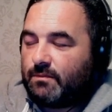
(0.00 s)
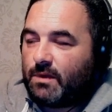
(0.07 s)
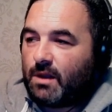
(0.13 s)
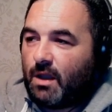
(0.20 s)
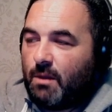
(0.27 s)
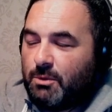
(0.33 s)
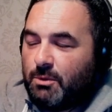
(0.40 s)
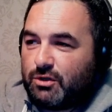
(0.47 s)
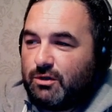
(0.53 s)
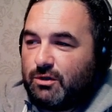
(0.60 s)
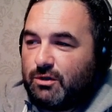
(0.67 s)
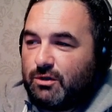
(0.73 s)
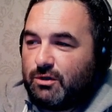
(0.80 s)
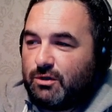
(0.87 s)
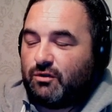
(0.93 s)
But just looking
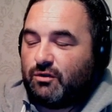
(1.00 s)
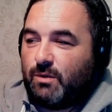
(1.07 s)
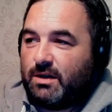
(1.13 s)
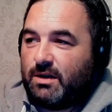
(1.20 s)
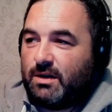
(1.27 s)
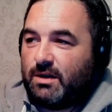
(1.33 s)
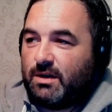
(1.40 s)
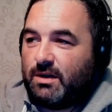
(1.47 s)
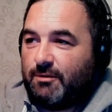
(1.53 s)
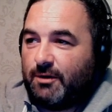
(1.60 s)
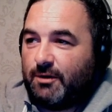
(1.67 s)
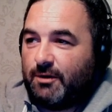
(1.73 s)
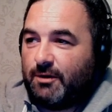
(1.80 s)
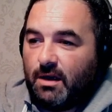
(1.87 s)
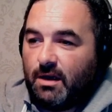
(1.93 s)
at the squad itself, like
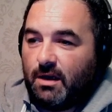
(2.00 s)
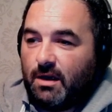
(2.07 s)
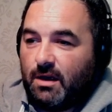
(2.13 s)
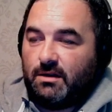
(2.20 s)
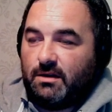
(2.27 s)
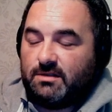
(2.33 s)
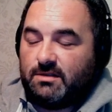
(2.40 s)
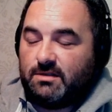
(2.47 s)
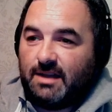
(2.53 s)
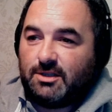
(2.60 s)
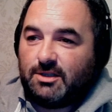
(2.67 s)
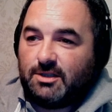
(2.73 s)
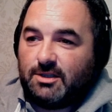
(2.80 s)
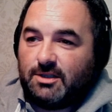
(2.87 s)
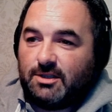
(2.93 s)
Lo Celso, I
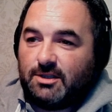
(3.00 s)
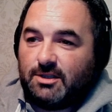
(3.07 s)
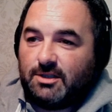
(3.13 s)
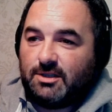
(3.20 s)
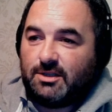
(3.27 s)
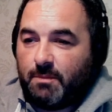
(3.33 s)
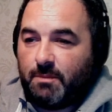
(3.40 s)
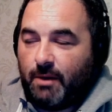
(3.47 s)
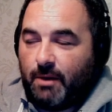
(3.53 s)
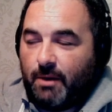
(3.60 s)
don't know a lot about.